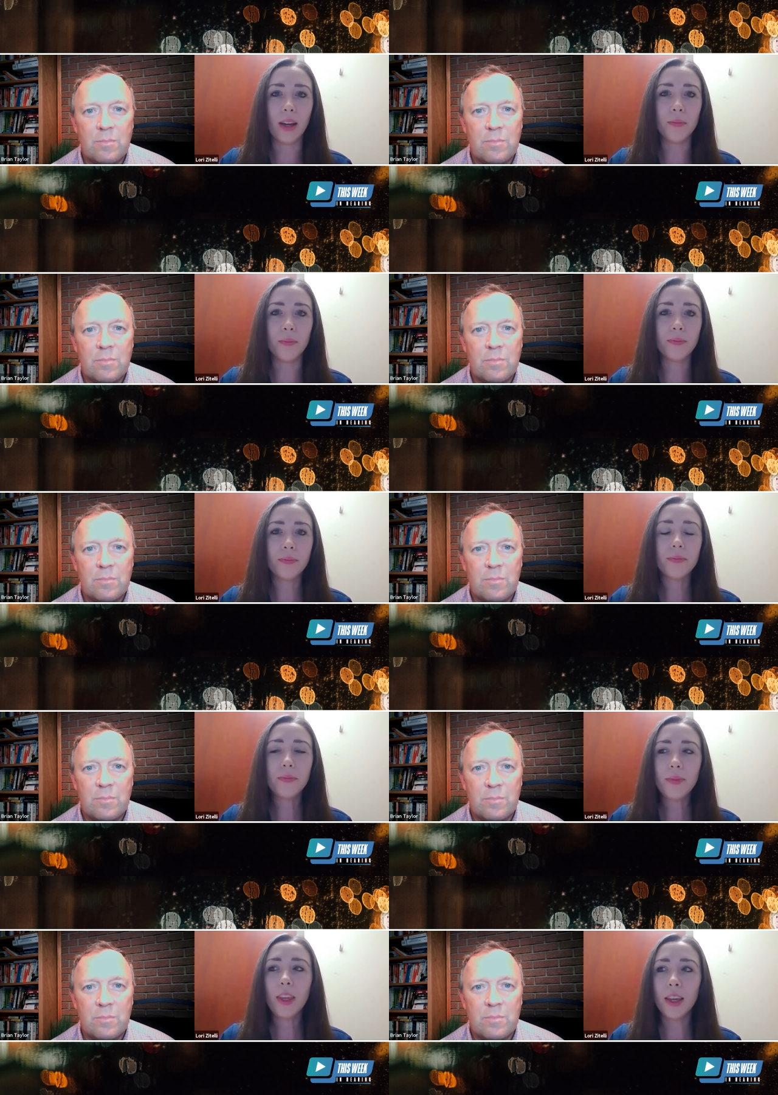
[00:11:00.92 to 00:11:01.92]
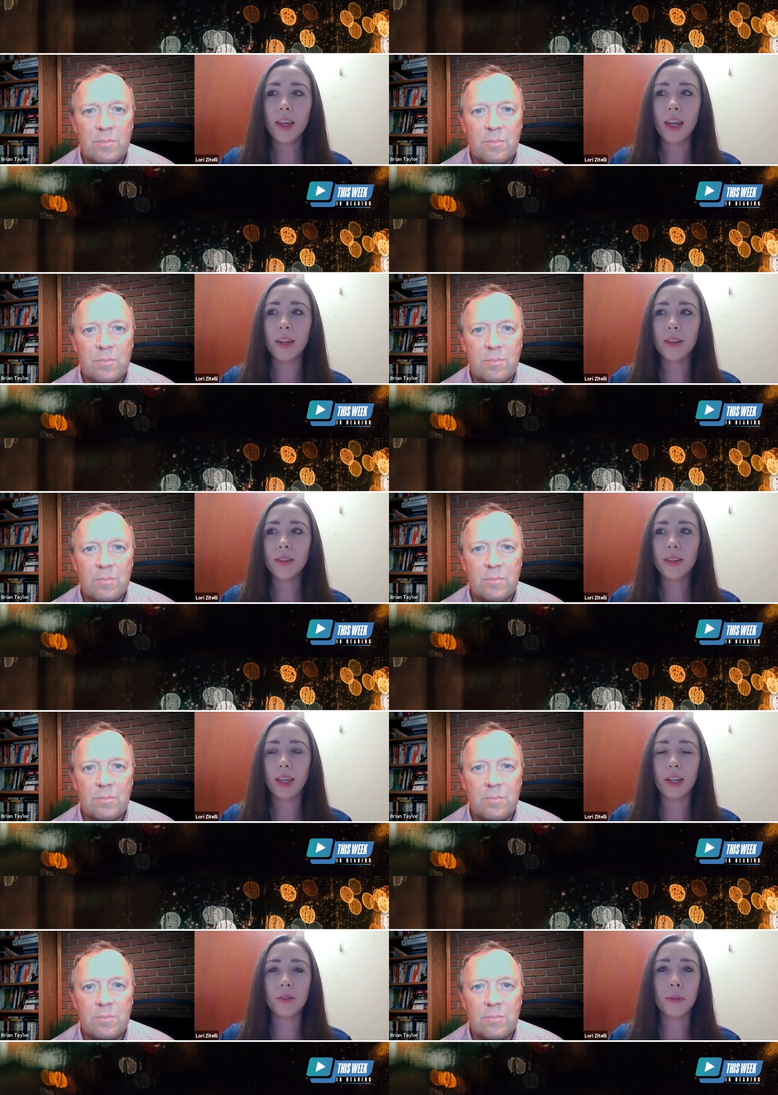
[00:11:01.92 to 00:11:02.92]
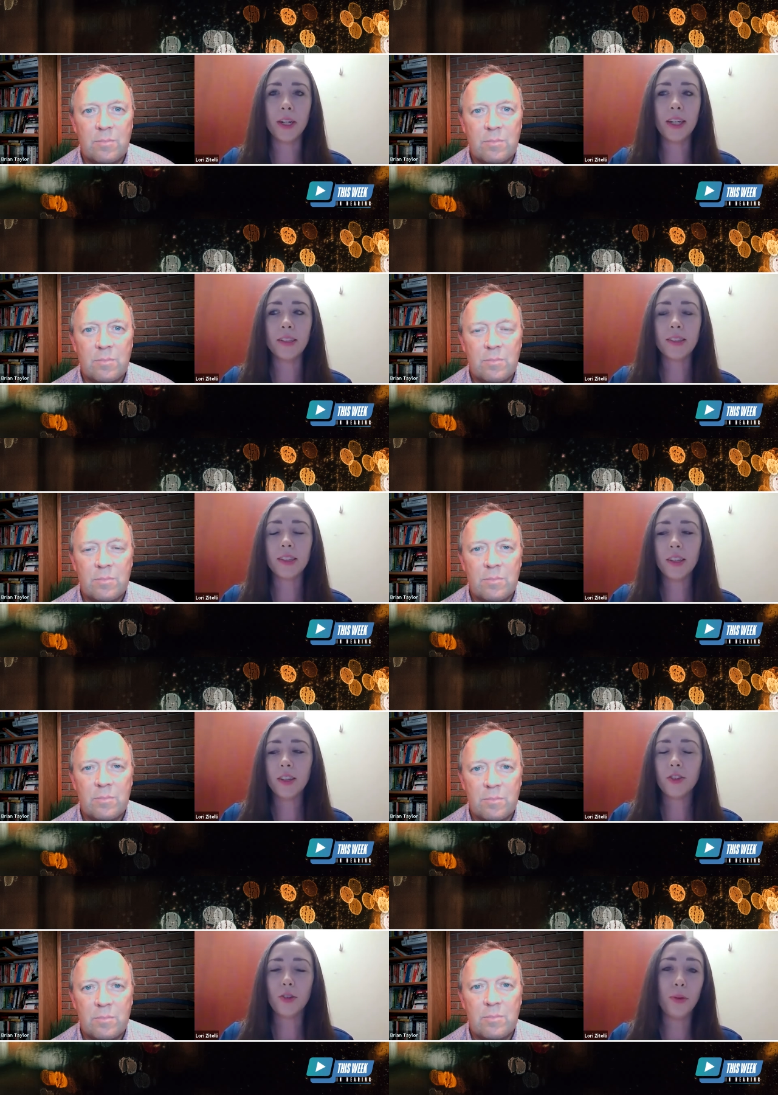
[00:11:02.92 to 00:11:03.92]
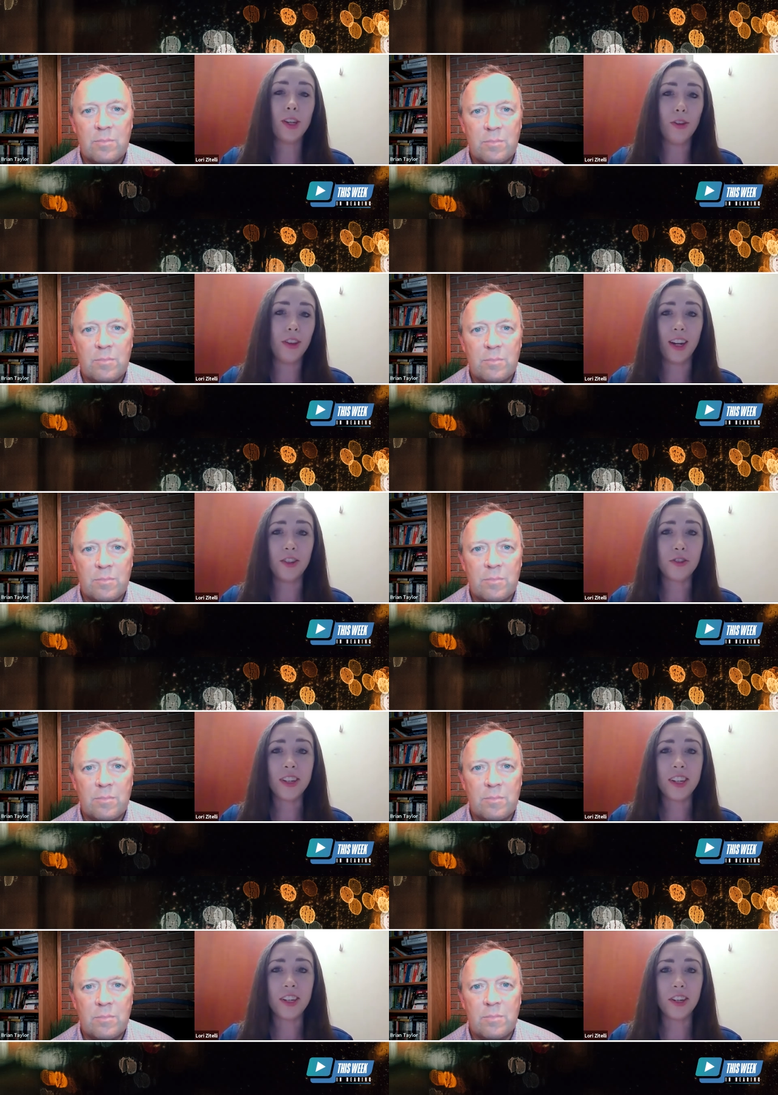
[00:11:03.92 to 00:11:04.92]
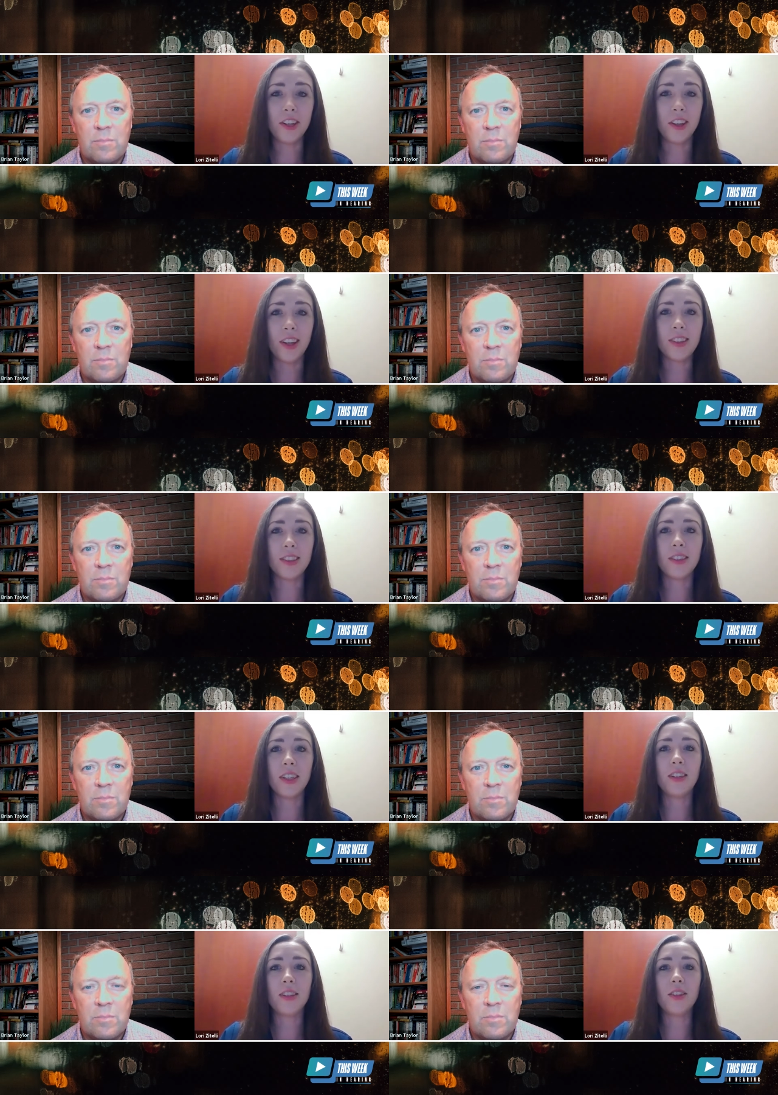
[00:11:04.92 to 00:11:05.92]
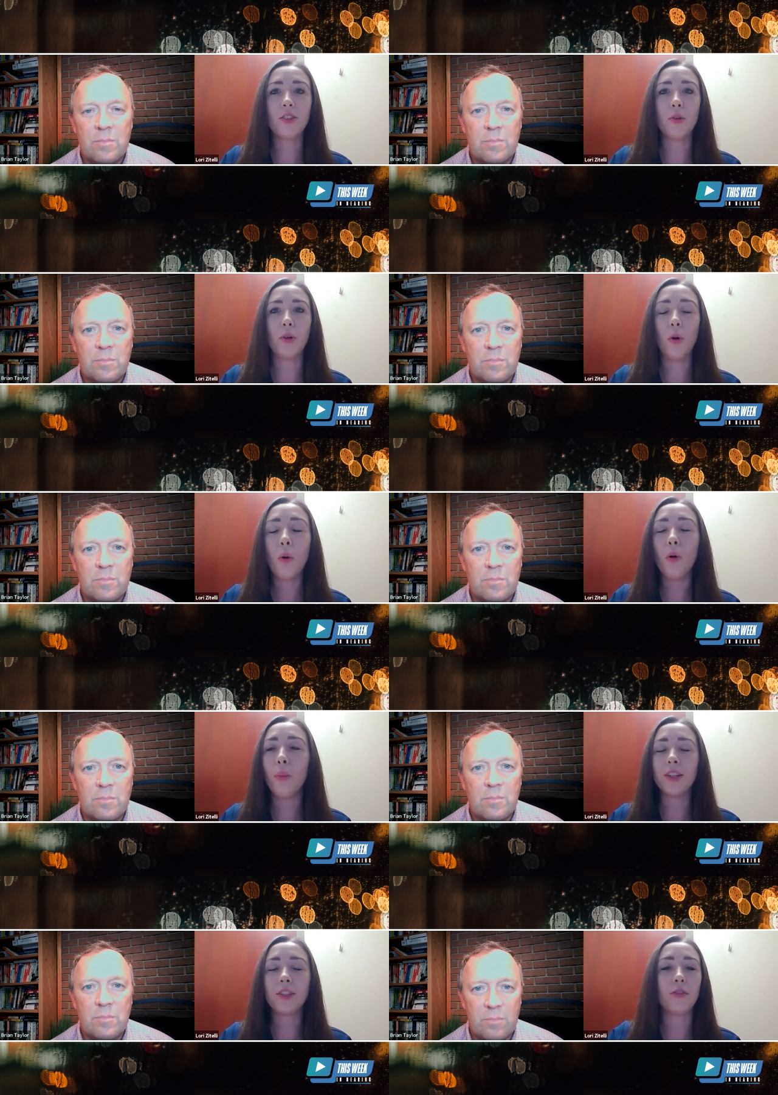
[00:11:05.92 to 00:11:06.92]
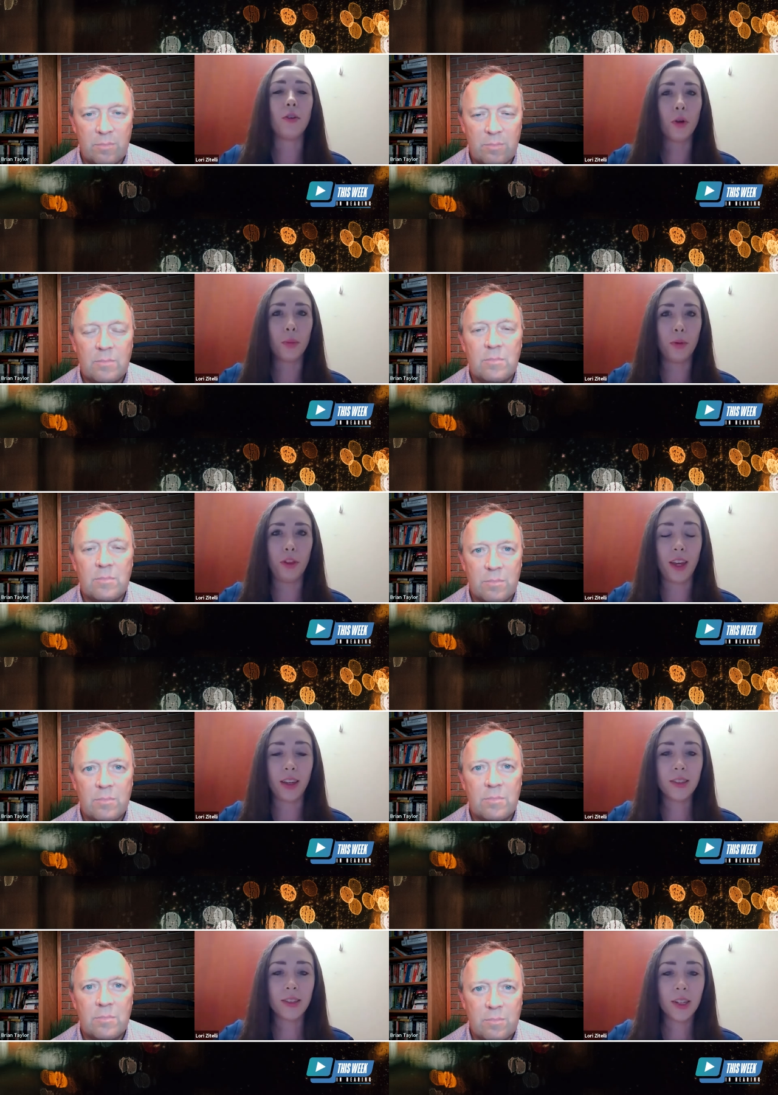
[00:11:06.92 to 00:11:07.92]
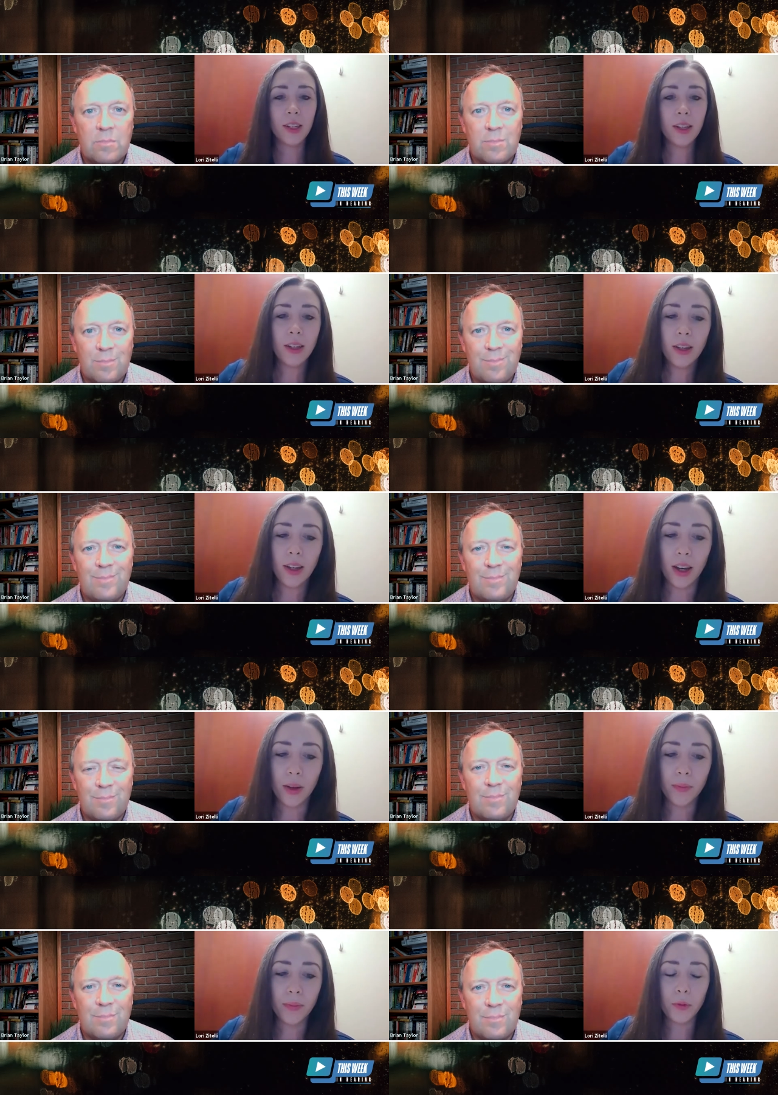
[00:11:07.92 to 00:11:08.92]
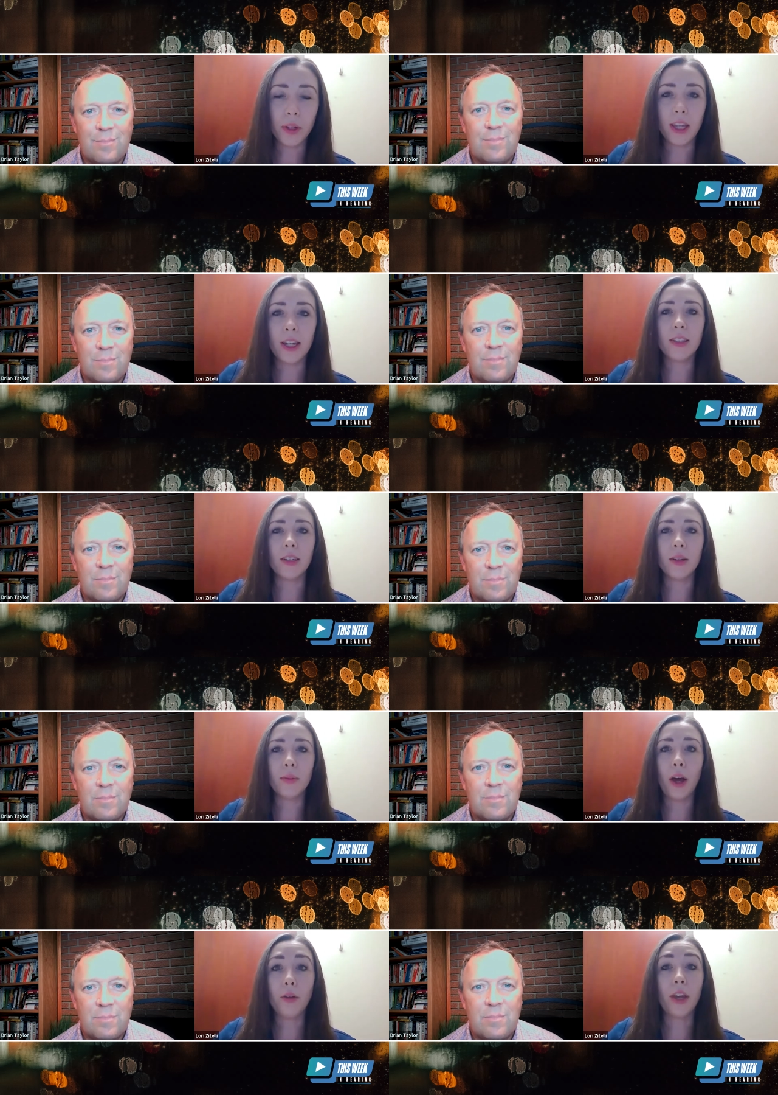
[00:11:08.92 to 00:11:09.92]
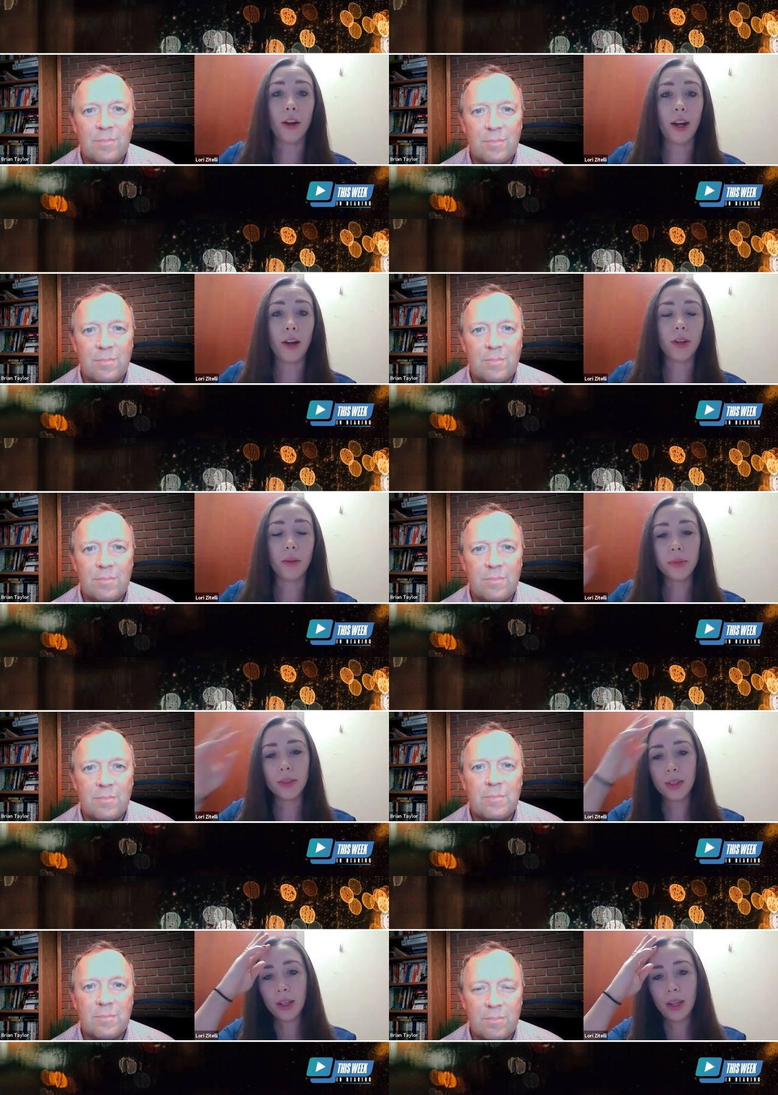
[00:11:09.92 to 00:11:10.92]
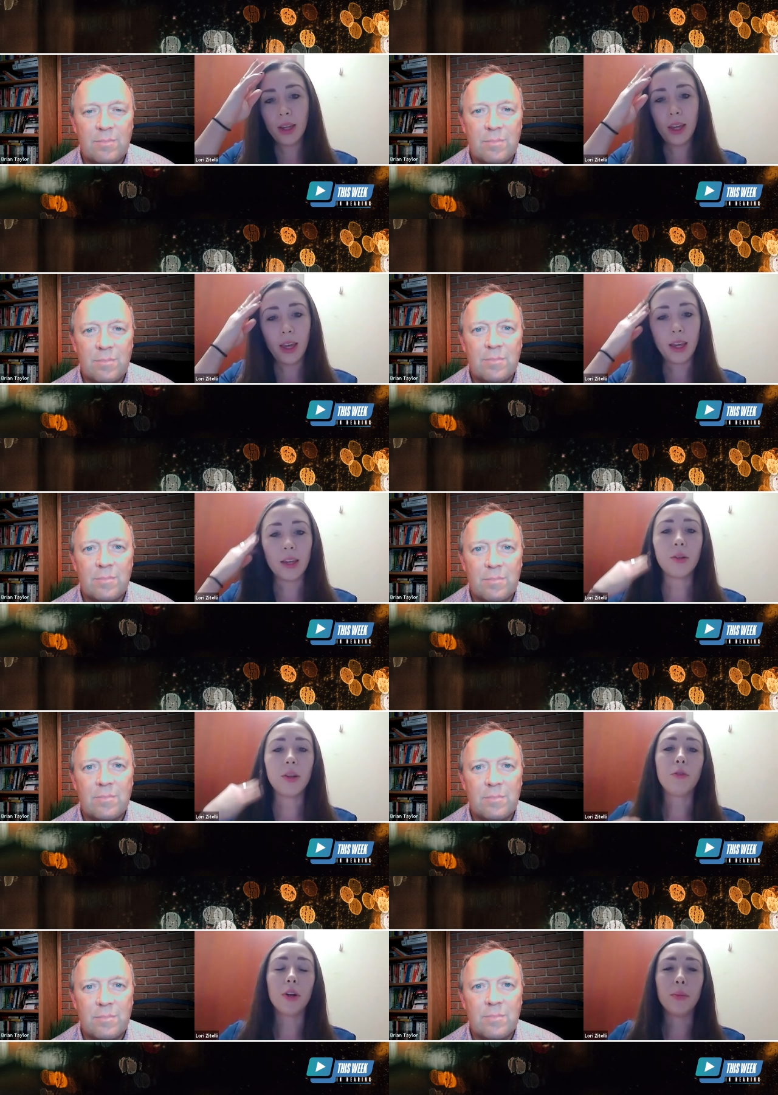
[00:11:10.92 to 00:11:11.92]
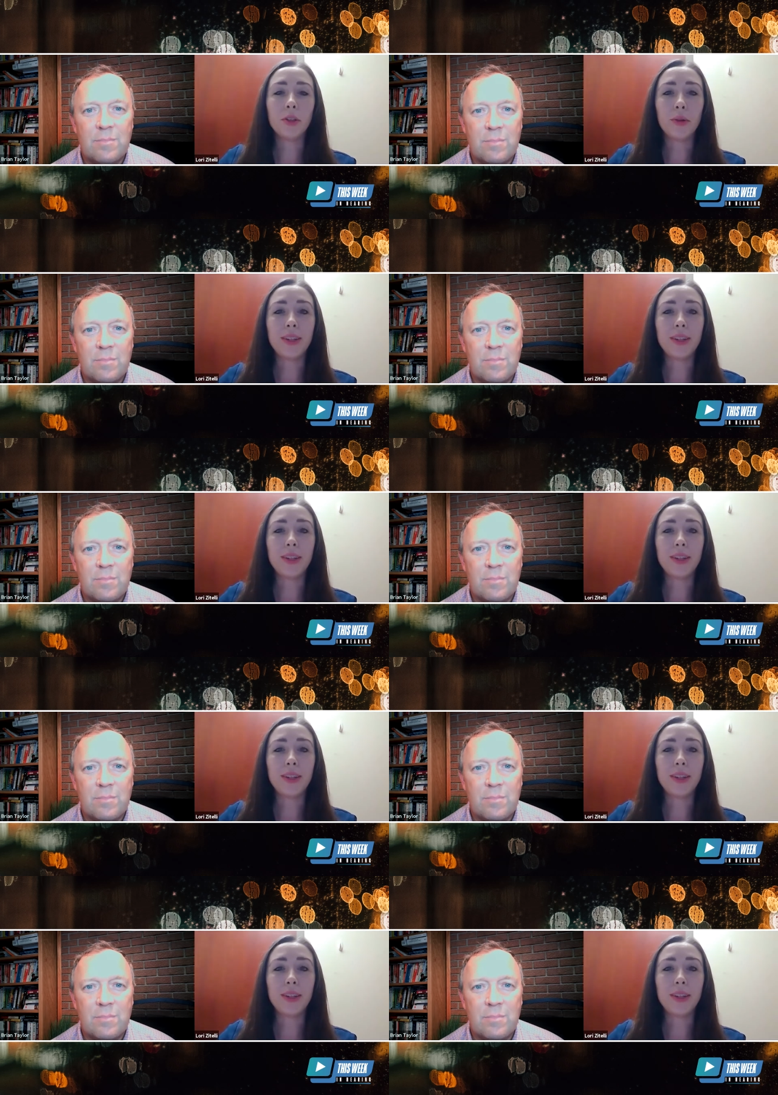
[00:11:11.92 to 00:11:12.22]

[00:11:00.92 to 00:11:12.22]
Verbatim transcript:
Speaker 1: um, can can experience so we know that untreated hearing loss is linked to a whole bunch of horrible things um, related to healthcare outcomes and if we're able to